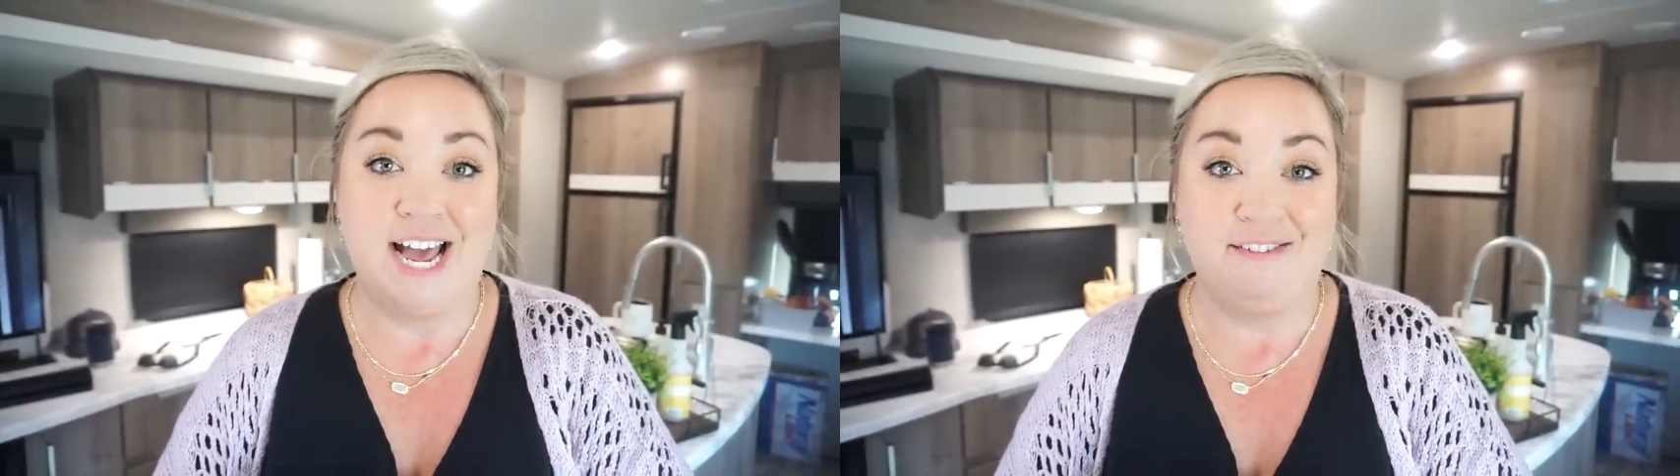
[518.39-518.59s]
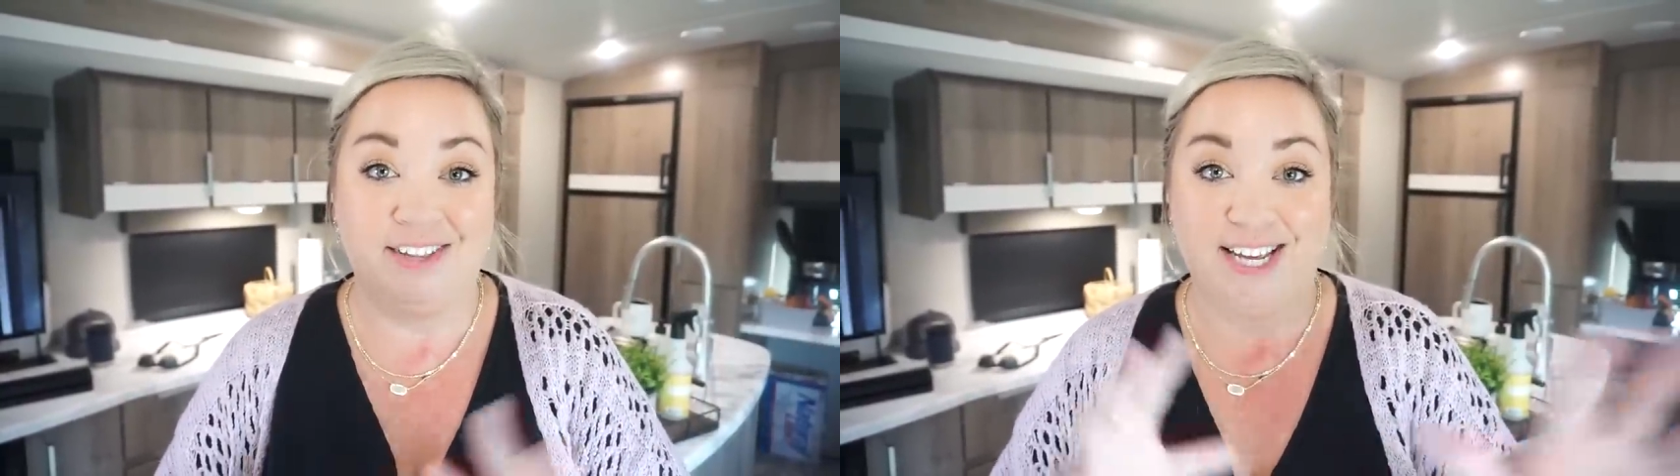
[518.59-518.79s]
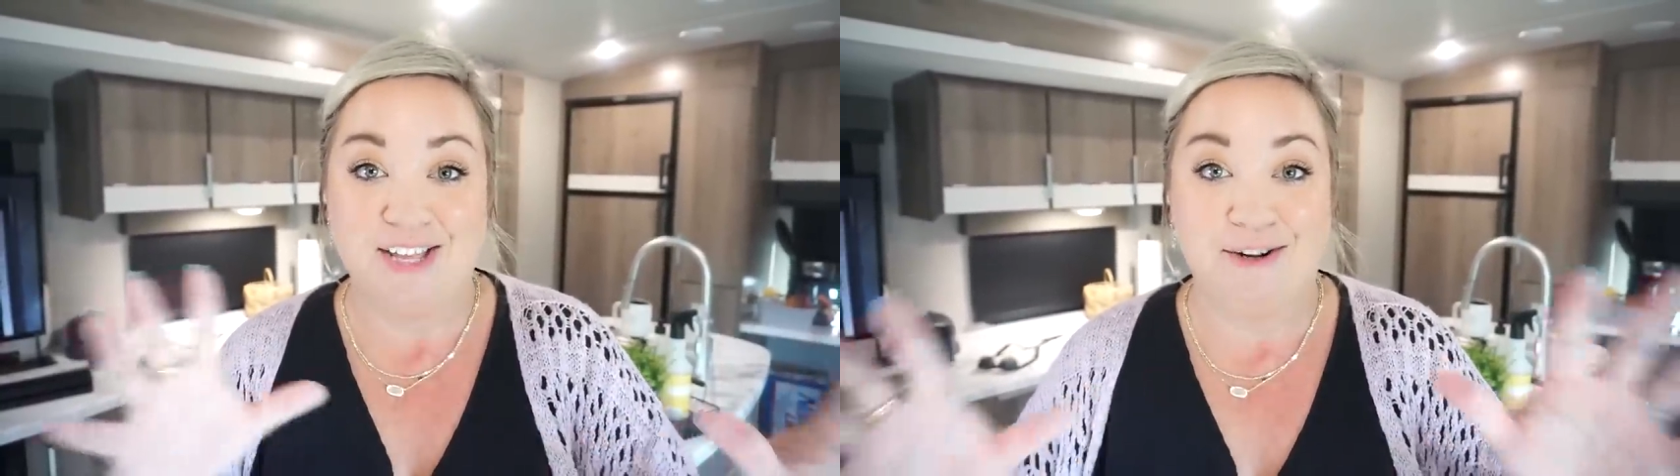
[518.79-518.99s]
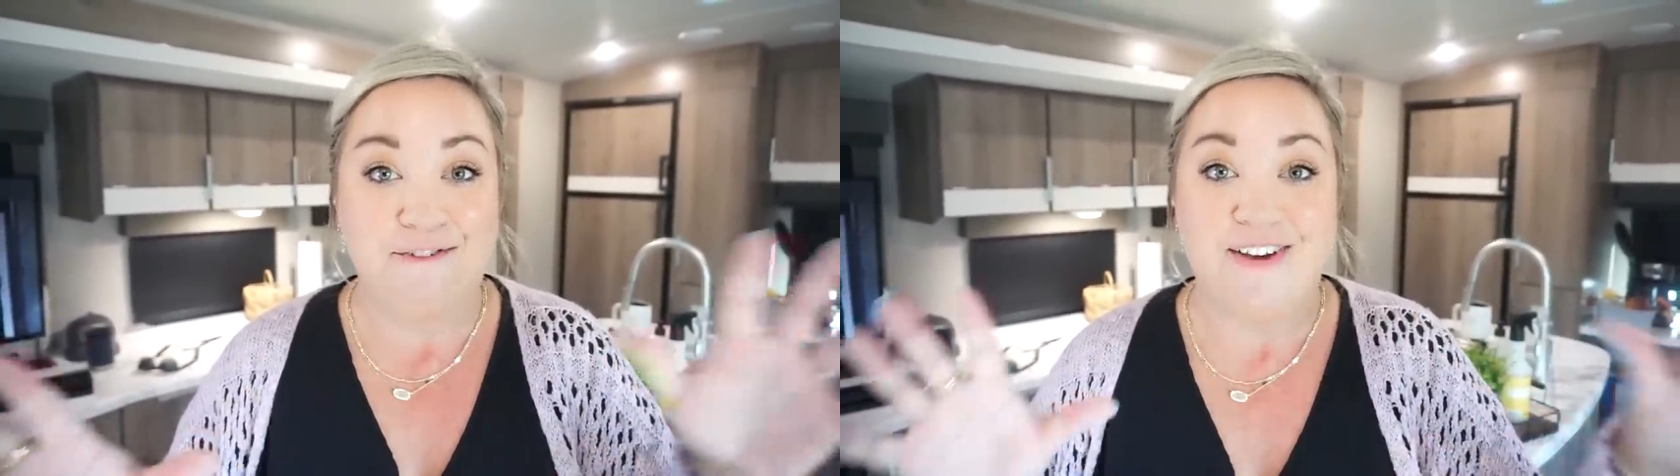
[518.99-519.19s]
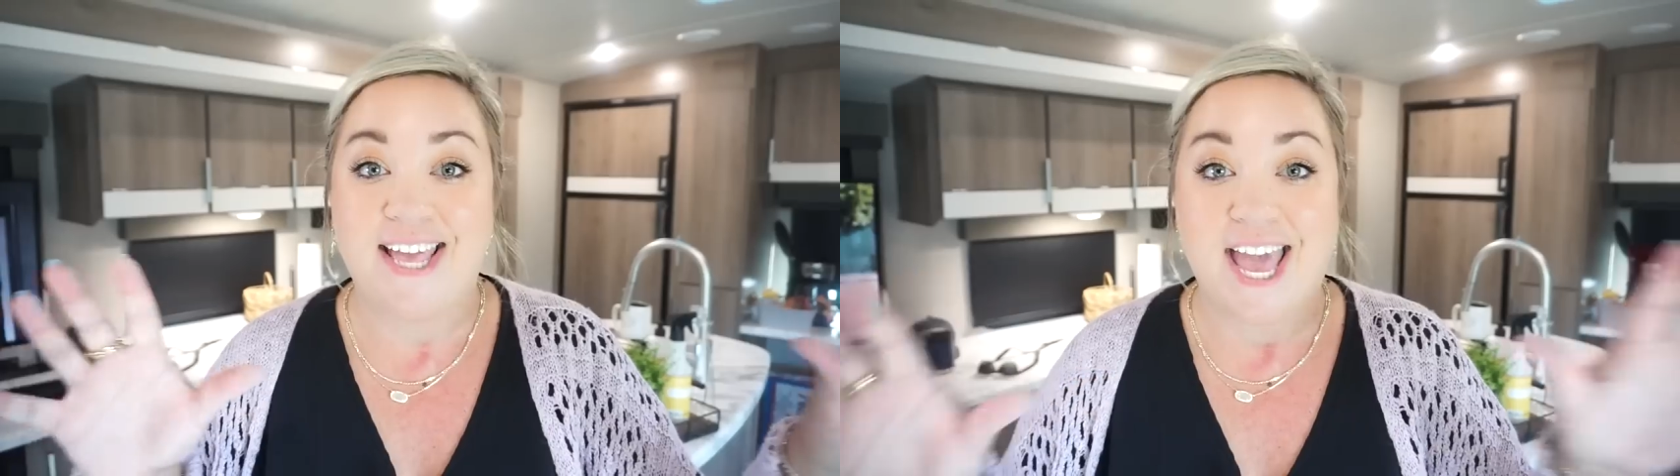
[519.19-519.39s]
have like a little
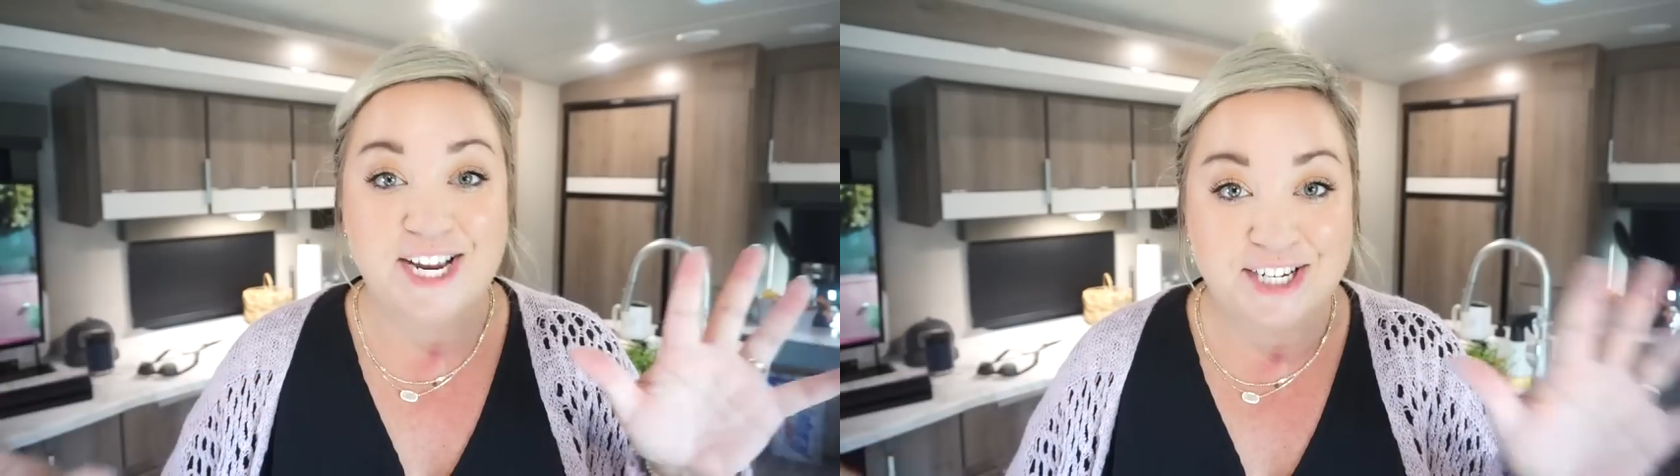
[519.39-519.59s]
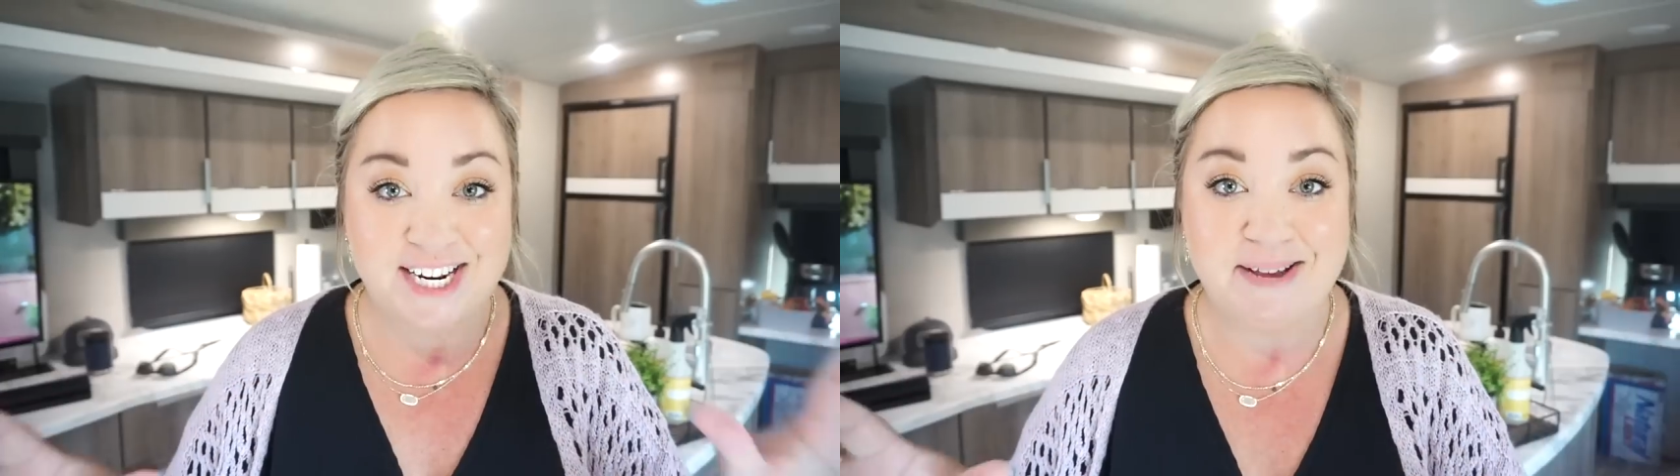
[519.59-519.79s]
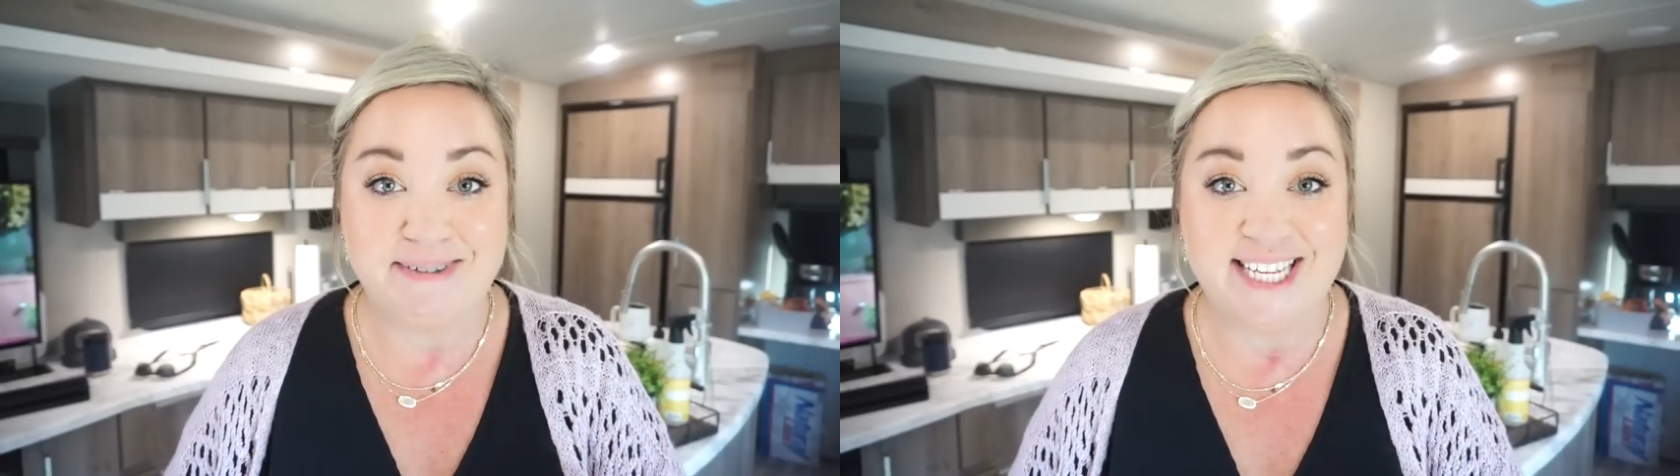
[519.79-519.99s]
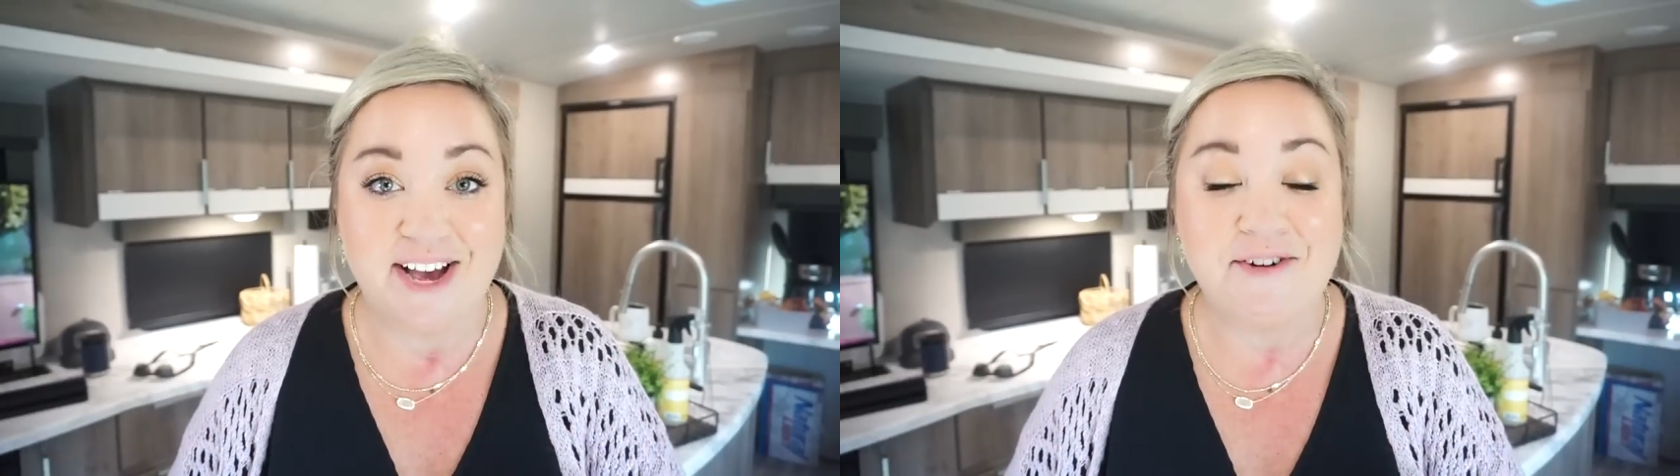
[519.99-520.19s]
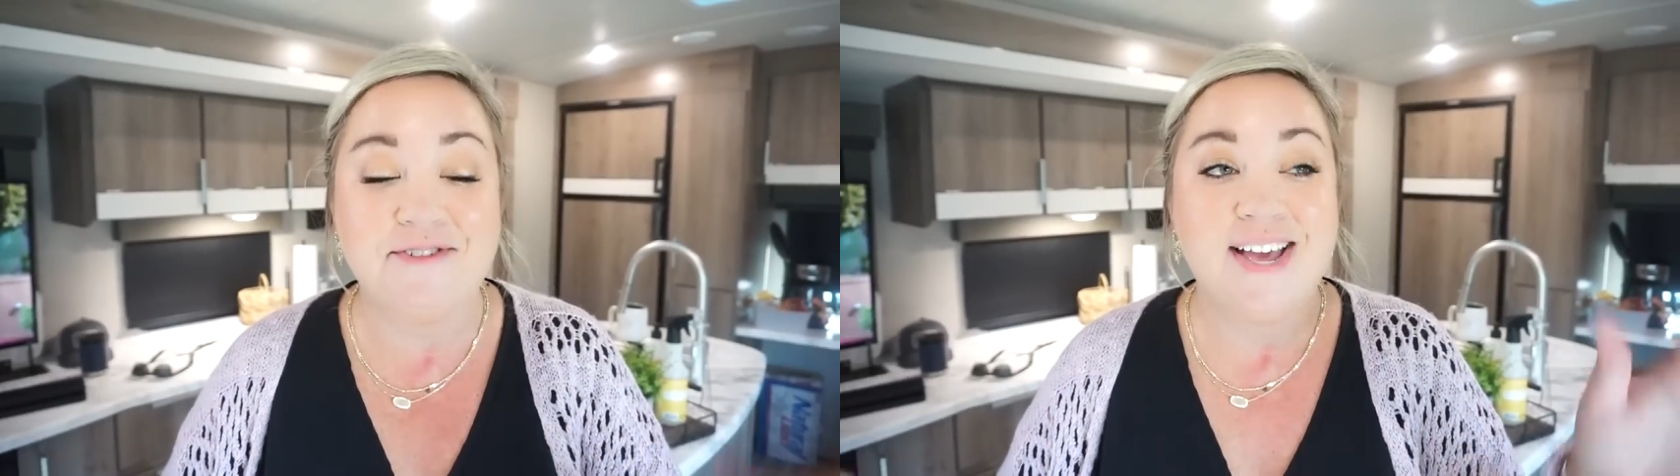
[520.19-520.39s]
vacation
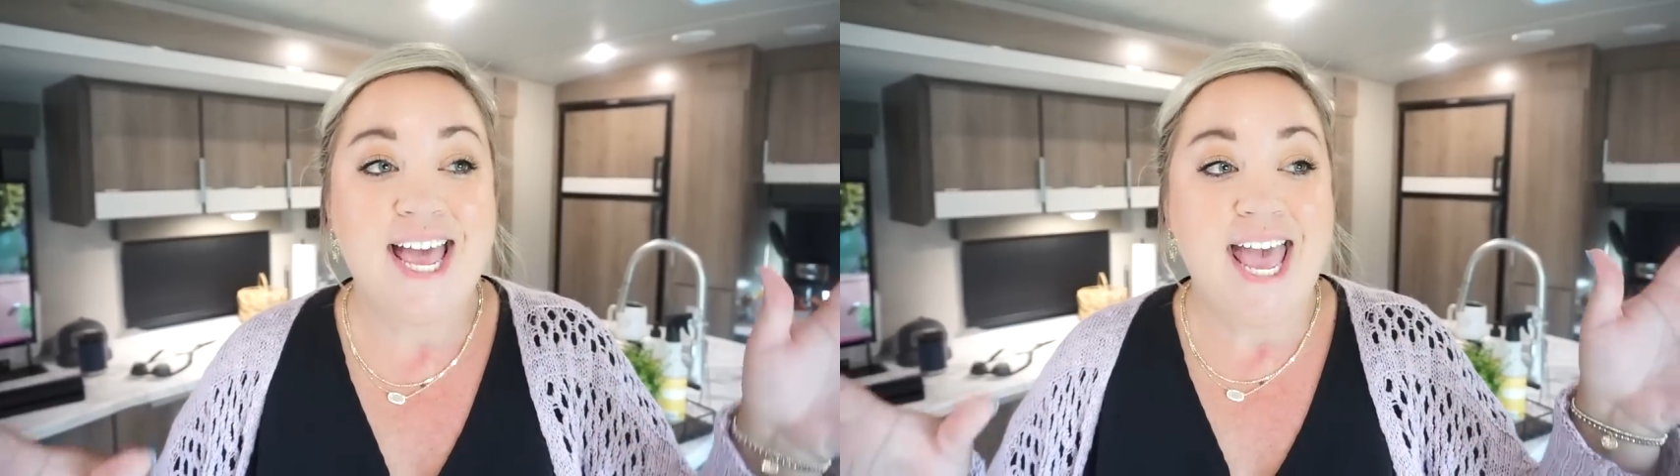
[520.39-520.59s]
himself.